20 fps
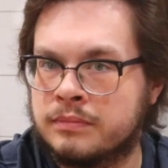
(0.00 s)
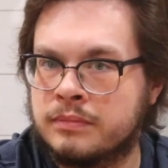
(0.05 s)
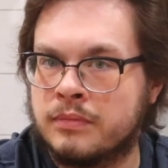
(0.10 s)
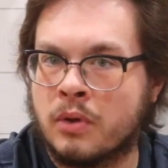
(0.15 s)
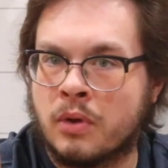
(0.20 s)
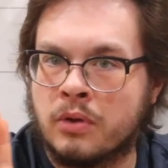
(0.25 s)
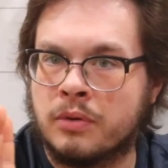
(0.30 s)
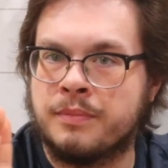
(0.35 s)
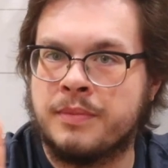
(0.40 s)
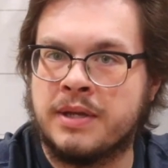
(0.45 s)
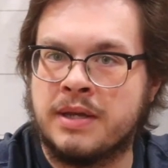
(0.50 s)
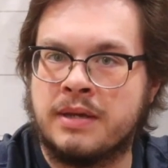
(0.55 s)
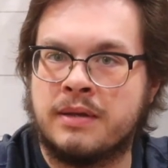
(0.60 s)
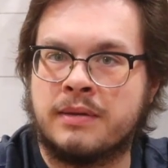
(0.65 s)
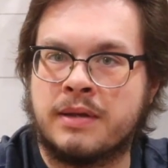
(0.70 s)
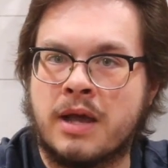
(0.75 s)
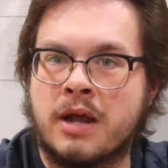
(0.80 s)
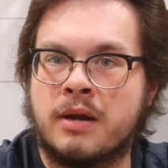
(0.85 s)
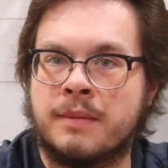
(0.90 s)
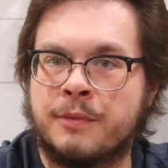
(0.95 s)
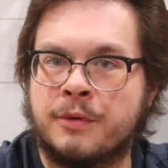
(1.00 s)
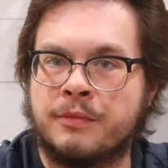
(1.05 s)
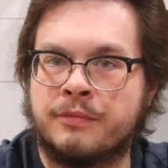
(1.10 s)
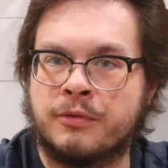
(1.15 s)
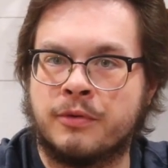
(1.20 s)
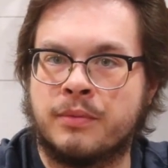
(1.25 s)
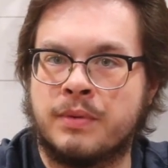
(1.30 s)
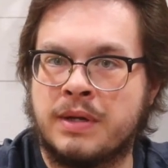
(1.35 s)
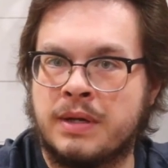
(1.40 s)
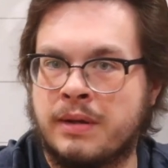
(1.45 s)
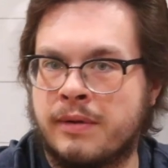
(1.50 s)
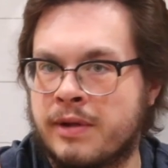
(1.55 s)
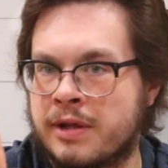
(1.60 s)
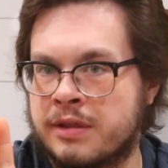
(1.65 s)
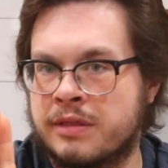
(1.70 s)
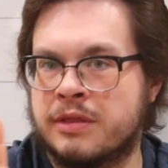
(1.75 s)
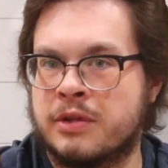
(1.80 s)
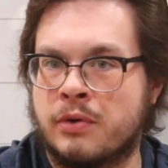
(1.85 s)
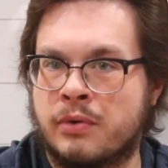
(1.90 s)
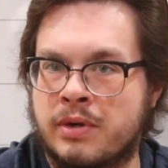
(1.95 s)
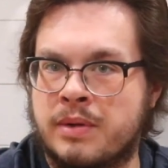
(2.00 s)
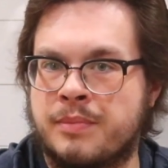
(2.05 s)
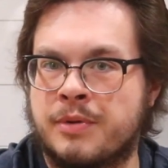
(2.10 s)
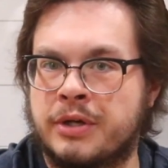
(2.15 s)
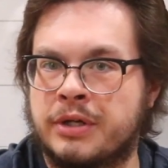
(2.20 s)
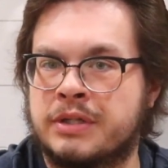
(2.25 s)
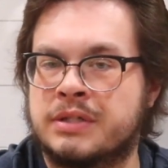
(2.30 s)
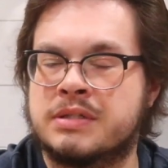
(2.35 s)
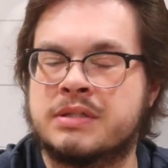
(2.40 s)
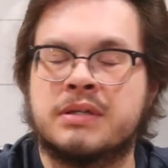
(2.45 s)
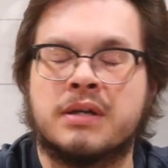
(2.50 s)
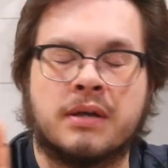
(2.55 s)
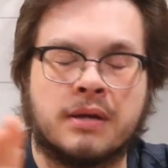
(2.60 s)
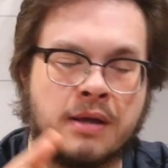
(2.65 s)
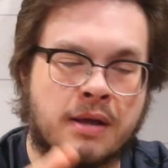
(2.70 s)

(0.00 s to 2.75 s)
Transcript: hold me accountable for reading like 30 books.